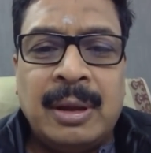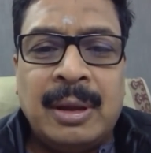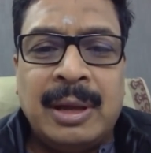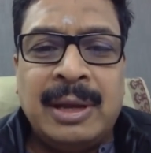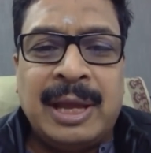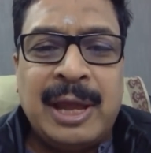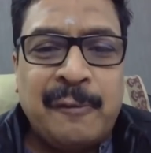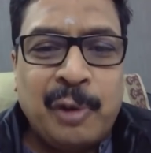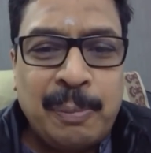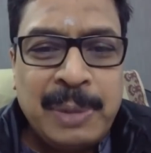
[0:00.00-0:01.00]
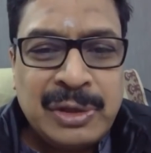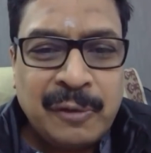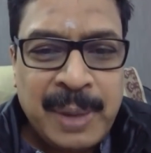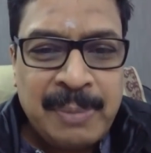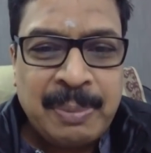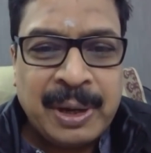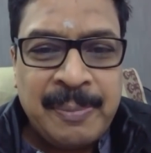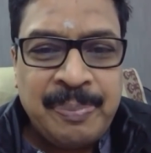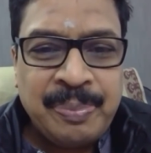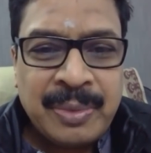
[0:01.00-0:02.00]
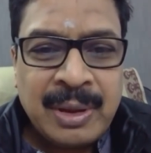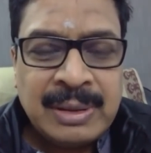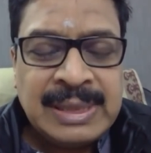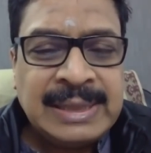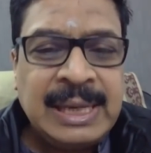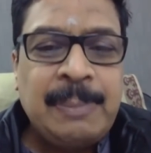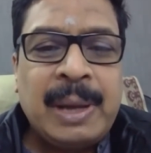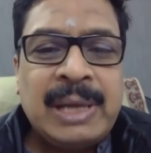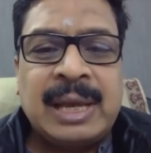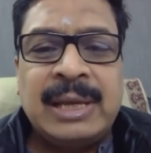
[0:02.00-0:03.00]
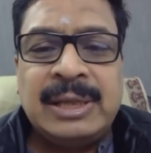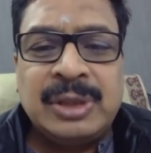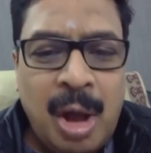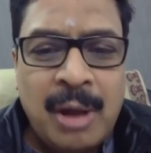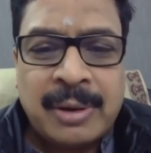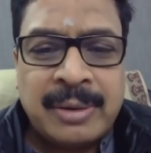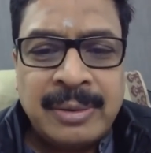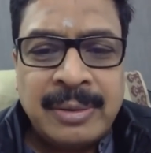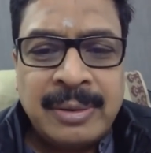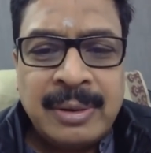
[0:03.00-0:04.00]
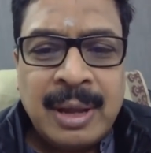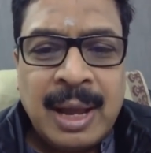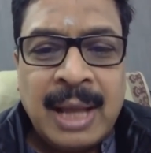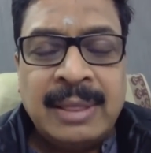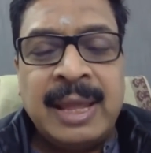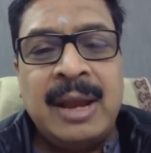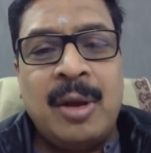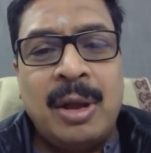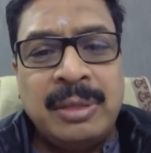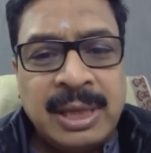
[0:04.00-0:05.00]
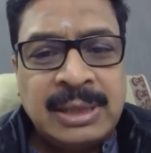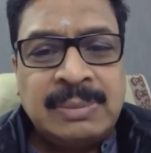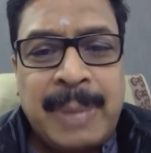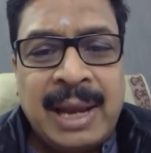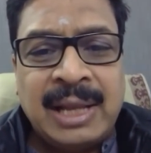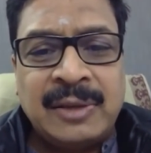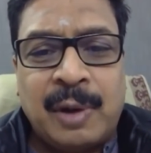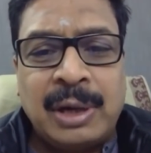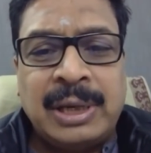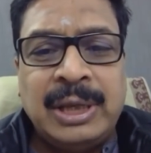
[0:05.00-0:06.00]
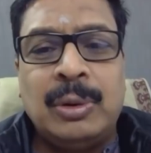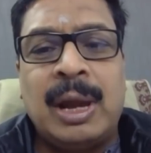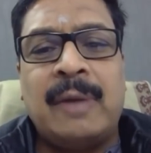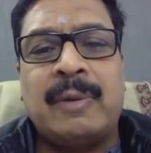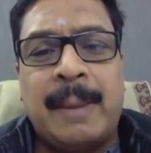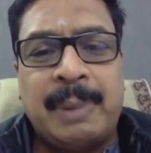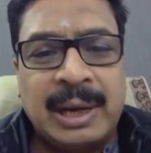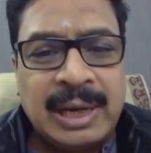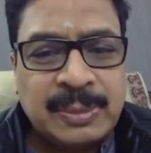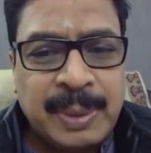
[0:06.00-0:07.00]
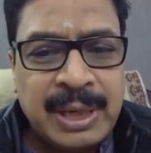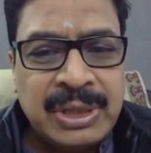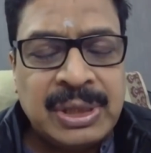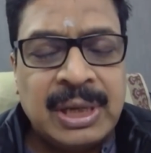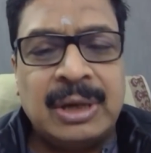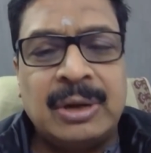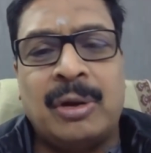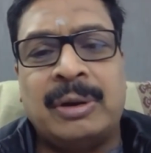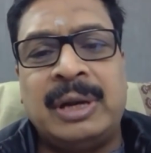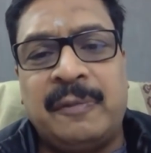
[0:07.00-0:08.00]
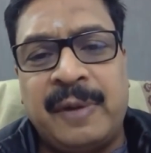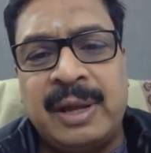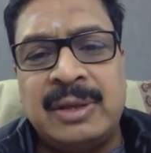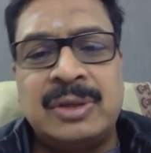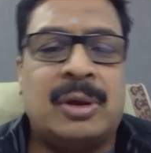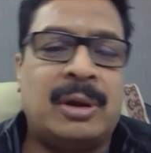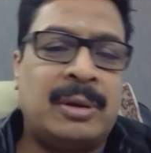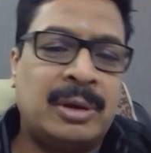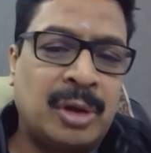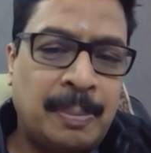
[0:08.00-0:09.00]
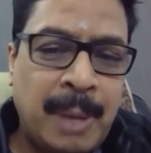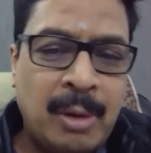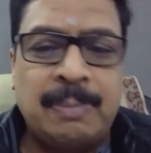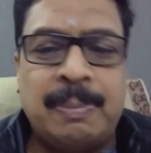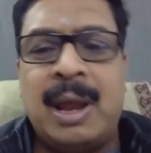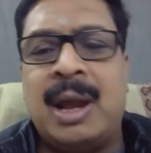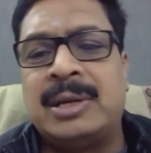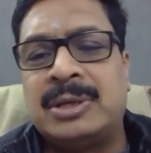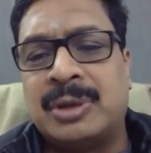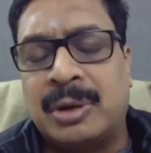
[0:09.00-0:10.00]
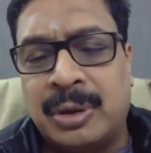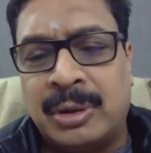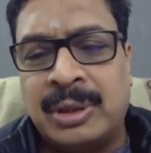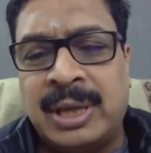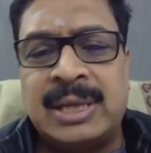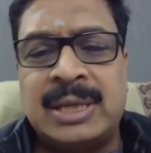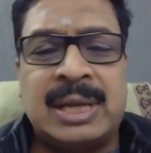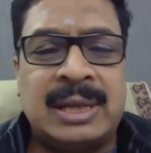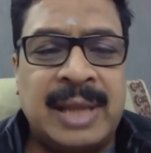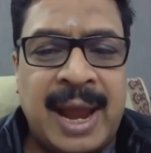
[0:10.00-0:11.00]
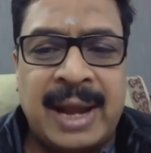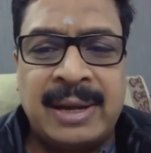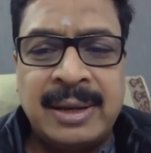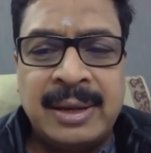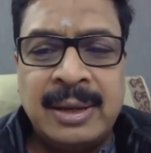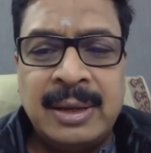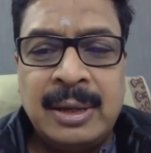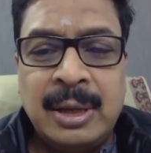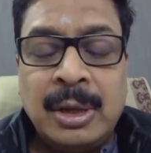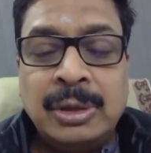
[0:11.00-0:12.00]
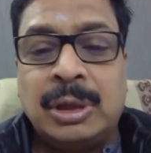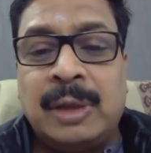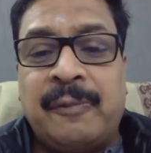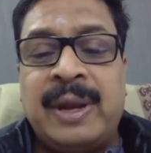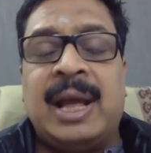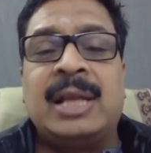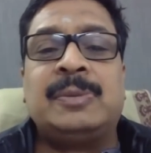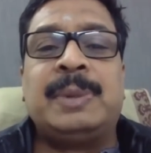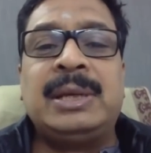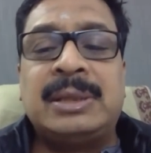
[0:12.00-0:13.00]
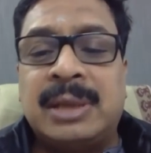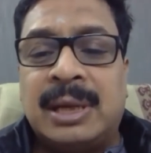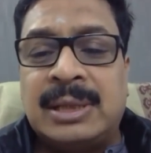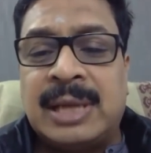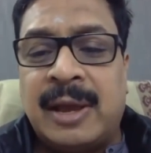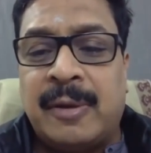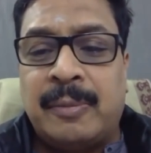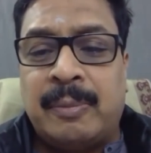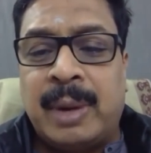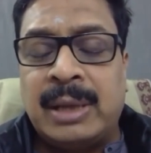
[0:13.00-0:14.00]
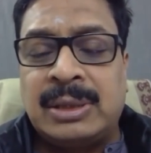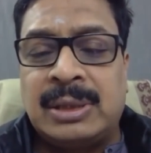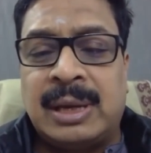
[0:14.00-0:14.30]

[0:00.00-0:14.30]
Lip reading: in a A4 piece of paper. 60 paisa is gone. And then on this balance 40, you have capital expenditure on defense, on your power plants, on your this and that. So the finance ministers have much